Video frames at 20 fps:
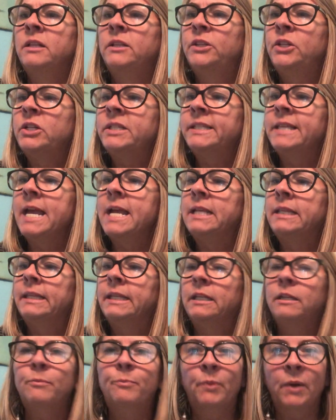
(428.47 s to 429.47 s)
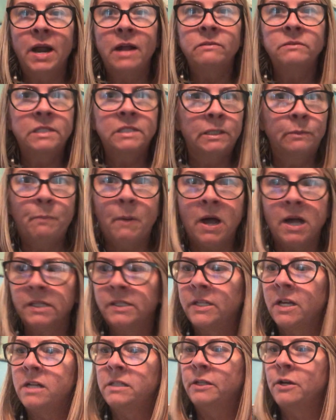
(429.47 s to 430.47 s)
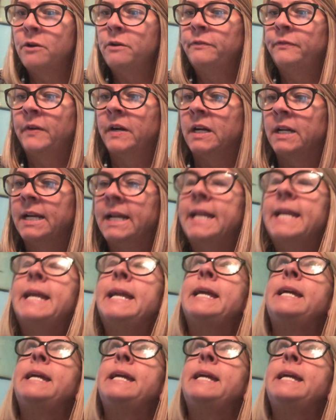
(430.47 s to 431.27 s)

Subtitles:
Looks like little brown spots all over.